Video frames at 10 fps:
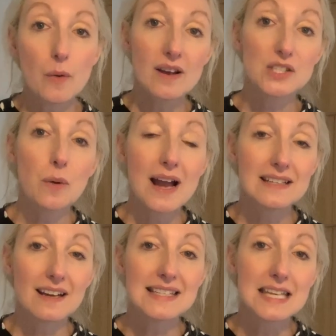works quite
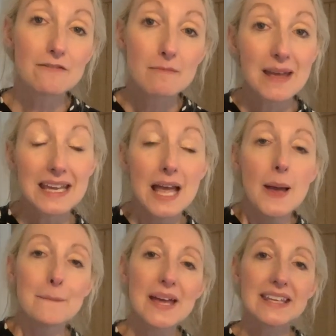nicely for me.
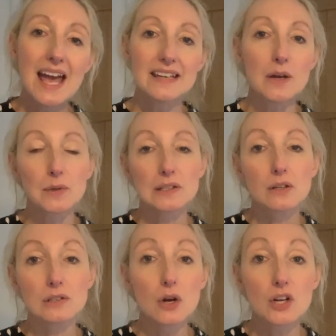But again, it would
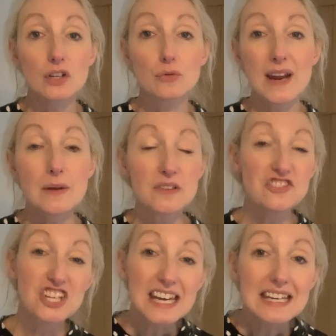look great
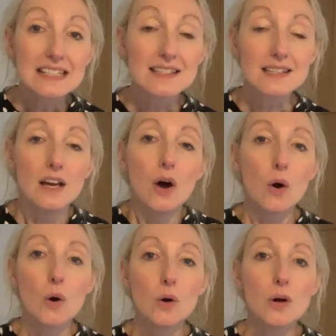with jeans
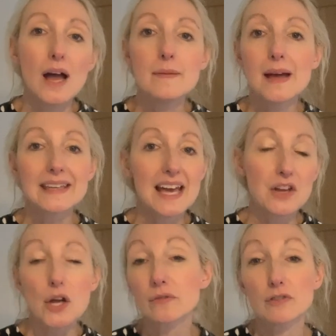or um,
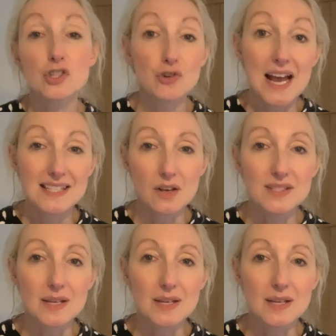again, over a dress or